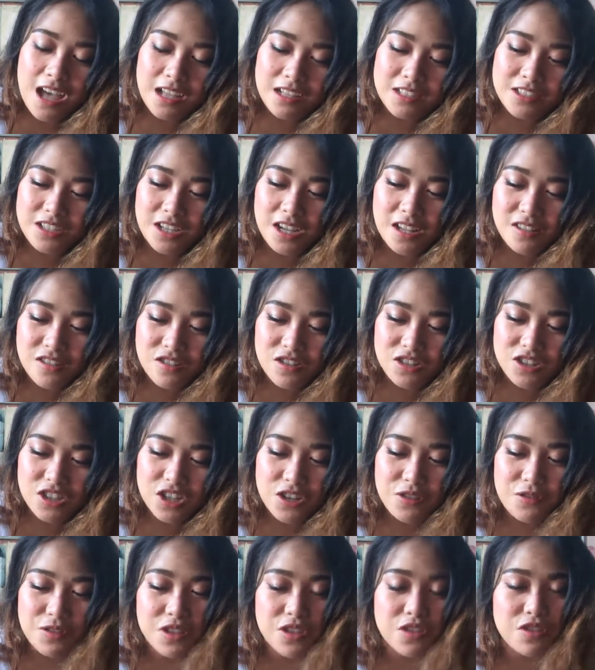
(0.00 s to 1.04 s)
Just to
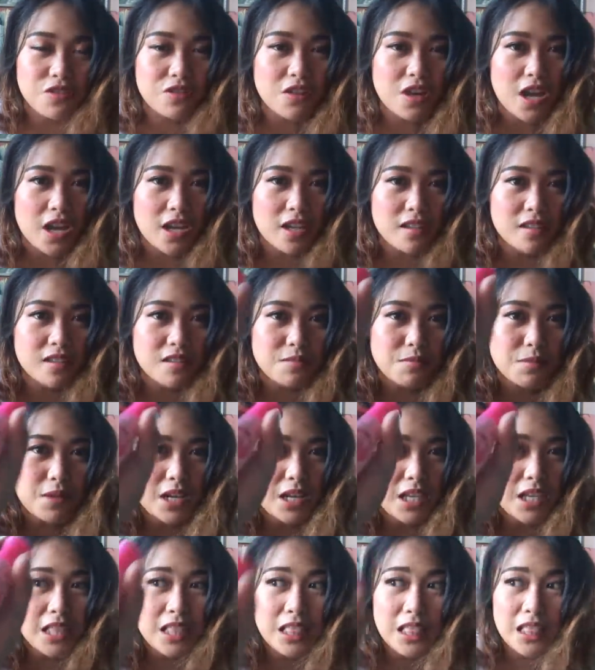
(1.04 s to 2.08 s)
share with you guys,
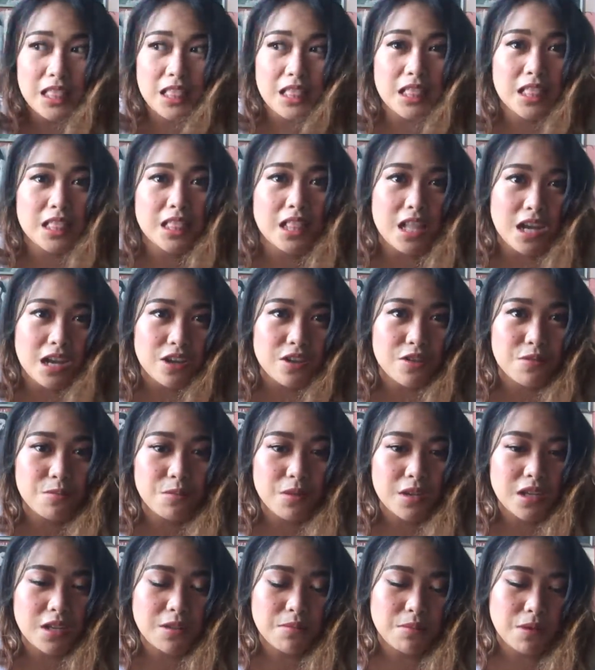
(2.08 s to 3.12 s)
maliit lang yung
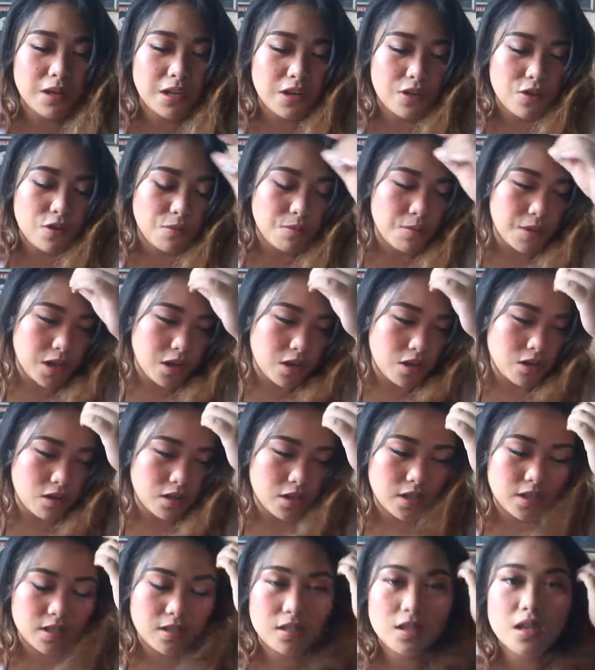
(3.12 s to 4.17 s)
binibili ko
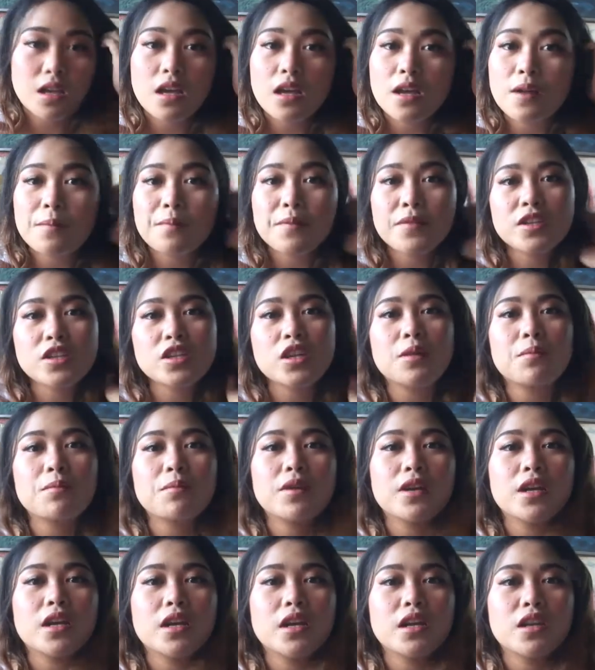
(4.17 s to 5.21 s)
because,
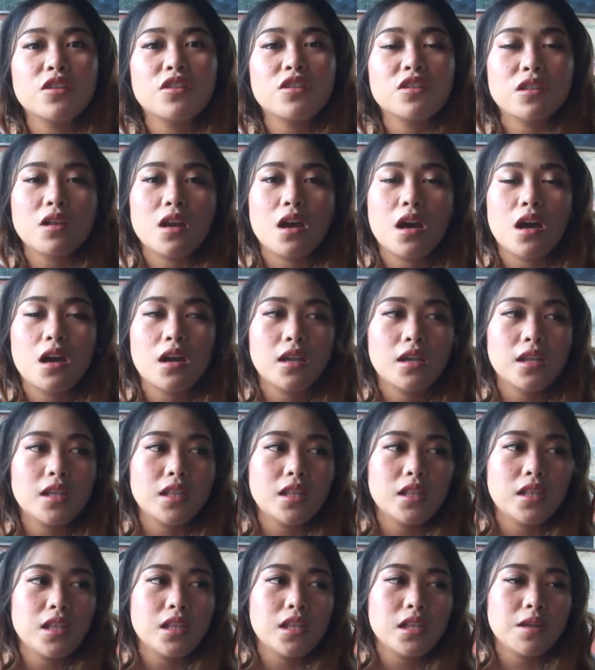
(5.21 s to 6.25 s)
syempre, yun nga,
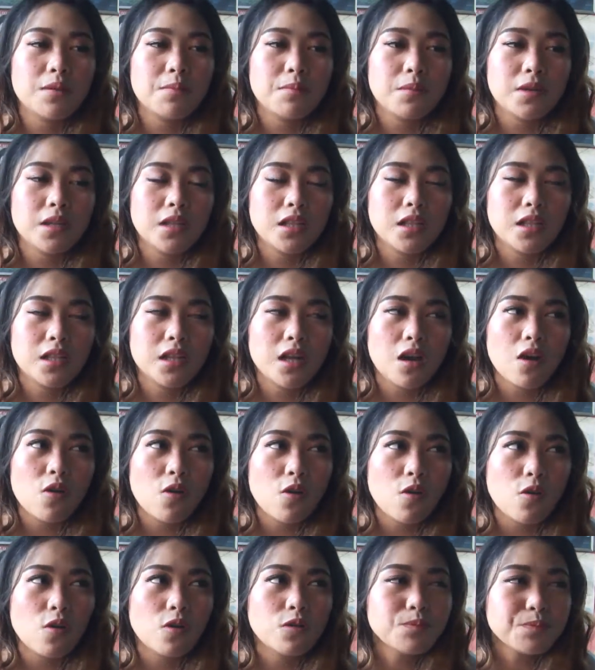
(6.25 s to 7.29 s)
hindi naman
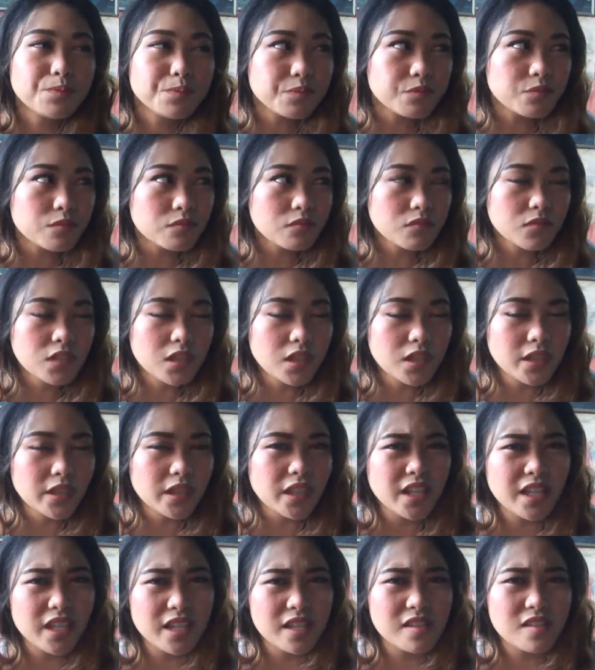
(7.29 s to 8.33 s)
ako
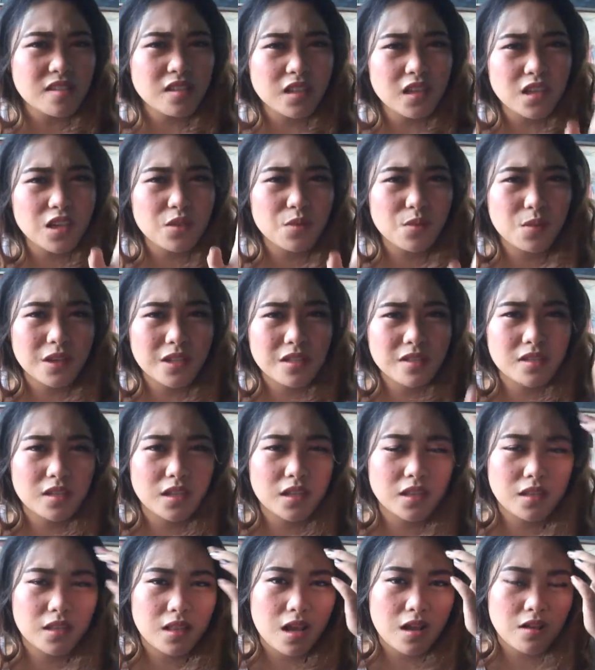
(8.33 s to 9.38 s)
nag-i-stick in one
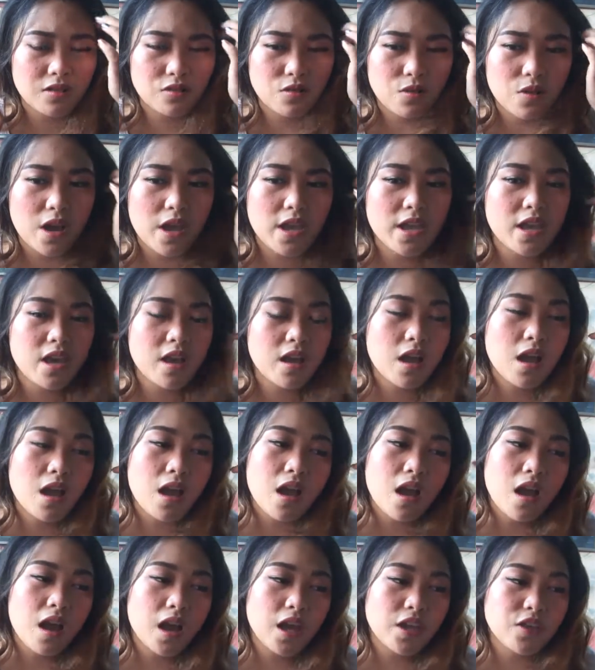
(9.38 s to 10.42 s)
scent lang. So, I
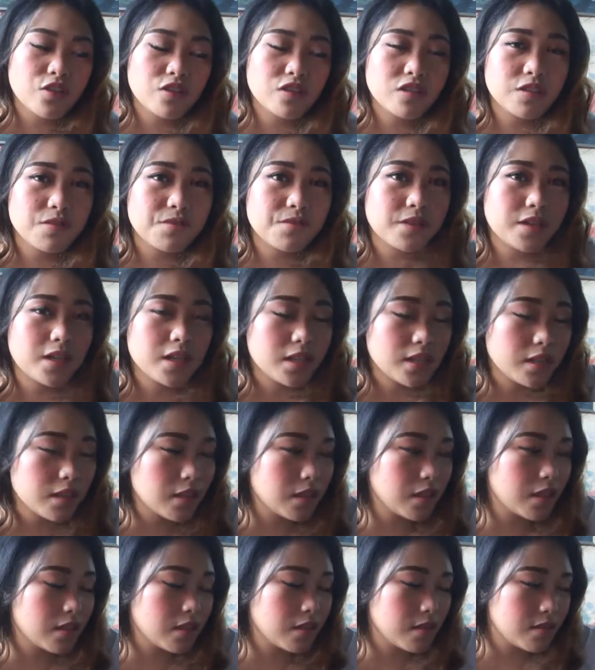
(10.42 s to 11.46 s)
use different
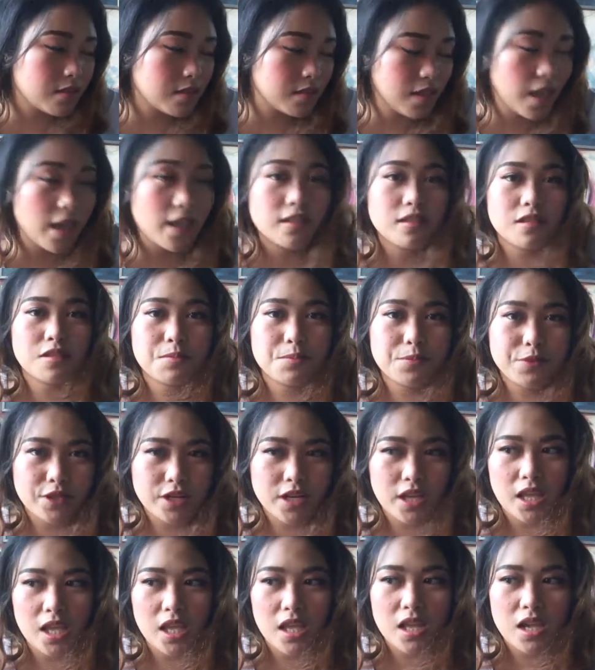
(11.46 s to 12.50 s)
scents per
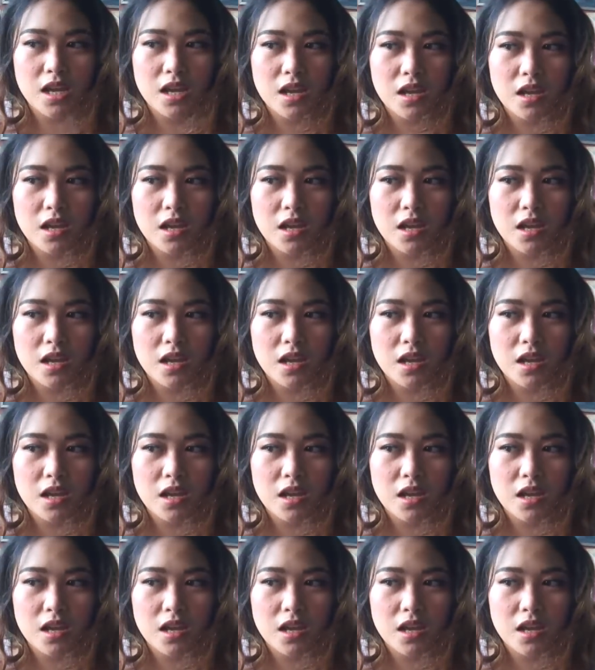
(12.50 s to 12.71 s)
day.